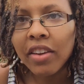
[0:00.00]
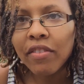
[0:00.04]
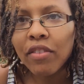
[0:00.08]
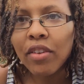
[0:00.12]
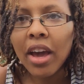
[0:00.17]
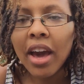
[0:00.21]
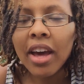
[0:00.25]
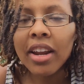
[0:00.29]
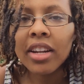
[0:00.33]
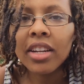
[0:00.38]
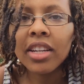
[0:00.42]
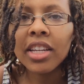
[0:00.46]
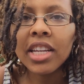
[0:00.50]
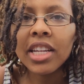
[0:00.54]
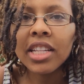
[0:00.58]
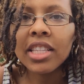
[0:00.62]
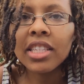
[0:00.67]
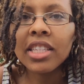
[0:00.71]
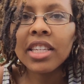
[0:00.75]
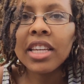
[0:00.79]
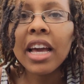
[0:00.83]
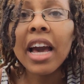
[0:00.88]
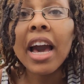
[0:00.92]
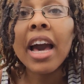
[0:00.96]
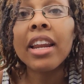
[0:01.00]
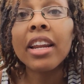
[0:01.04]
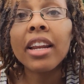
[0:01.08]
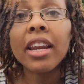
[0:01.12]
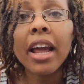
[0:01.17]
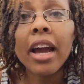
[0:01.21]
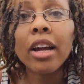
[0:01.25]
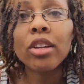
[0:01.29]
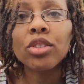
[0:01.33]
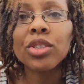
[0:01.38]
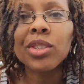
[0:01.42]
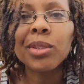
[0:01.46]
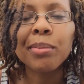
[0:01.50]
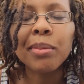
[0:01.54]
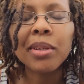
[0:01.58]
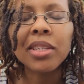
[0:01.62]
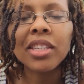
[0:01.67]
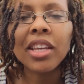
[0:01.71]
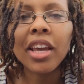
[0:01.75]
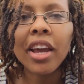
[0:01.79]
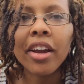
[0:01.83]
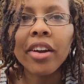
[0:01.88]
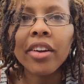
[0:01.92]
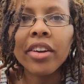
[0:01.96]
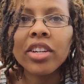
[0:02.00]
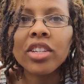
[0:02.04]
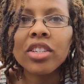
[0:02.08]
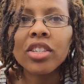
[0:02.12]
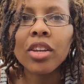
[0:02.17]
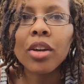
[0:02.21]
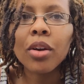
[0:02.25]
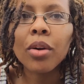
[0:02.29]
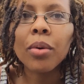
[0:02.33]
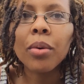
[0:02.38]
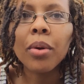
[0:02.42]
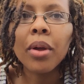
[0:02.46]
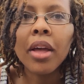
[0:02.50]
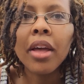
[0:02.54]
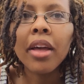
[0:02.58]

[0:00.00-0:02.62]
If you had a D&C, I had a natural miscarriage, so